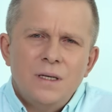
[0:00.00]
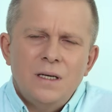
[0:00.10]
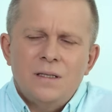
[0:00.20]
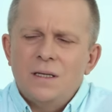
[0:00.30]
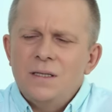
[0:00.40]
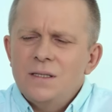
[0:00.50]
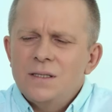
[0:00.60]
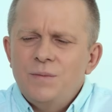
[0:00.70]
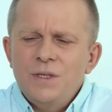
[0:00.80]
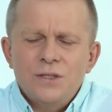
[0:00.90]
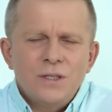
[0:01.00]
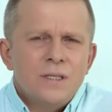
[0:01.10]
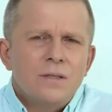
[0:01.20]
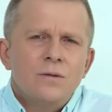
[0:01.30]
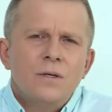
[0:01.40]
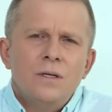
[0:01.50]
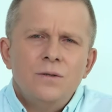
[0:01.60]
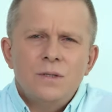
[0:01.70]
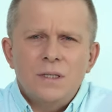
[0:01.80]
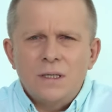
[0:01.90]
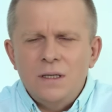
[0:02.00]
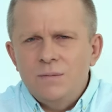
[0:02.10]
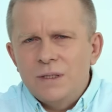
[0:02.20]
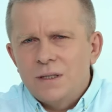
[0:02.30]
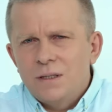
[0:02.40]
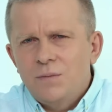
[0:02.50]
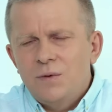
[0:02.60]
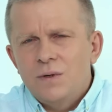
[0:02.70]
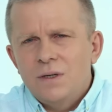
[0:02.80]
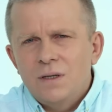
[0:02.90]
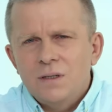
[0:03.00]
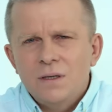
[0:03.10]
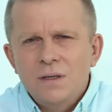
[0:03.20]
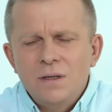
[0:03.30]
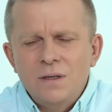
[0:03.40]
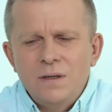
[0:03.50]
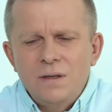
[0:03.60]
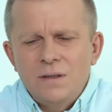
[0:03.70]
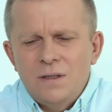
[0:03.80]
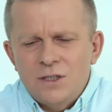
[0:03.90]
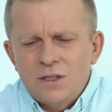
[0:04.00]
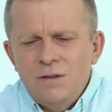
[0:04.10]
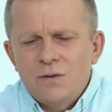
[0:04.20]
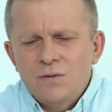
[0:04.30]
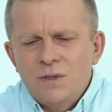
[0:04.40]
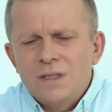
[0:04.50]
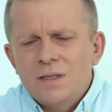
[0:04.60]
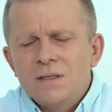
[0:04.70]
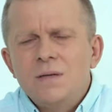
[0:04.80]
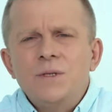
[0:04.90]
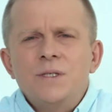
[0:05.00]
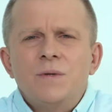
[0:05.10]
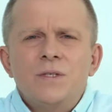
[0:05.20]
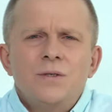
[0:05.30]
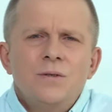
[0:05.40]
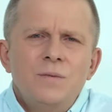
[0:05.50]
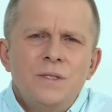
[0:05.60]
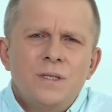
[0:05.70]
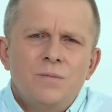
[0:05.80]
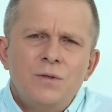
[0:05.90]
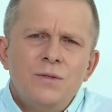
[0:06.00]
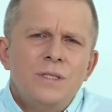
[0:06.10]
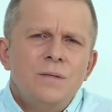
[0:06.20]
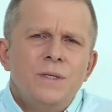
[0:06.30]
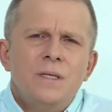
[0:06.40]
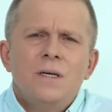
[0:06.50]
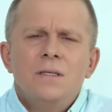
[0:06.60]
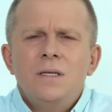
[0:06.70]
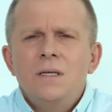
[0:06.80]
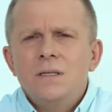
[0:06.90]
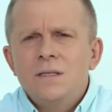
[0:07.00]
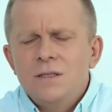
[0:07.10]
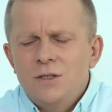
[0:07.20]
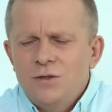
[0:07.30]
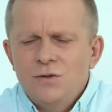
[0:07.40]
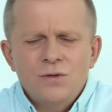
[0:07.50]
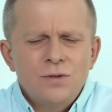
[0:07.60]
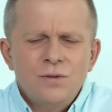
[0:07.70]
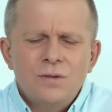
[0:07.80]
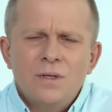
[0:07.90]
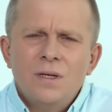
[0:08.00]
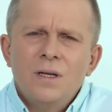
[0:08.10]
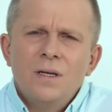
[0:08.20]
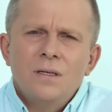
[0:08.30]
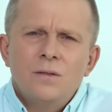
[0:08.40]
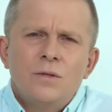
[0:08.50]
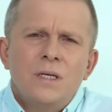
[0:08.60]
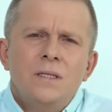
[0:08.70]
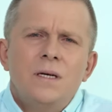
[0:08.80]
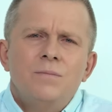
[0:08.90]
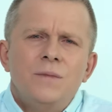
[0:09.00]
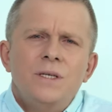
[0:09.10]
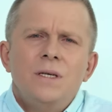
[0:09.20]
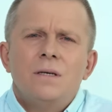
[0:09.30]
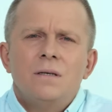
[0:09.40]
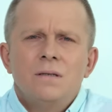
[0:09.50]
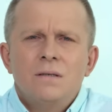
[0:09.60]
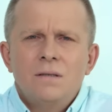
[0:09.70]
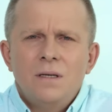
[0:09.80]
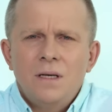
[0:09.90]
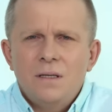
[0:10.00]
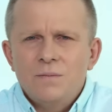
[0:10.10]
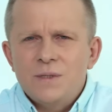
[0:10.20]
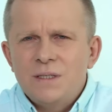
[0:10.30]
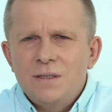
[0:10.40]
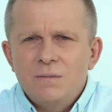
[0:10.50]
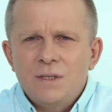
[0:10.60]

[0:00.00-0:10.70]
And this inevitability that comes from the climate is frightening. And people have to adapt somehow, plus there is family, children or something else. When do I have time to engage in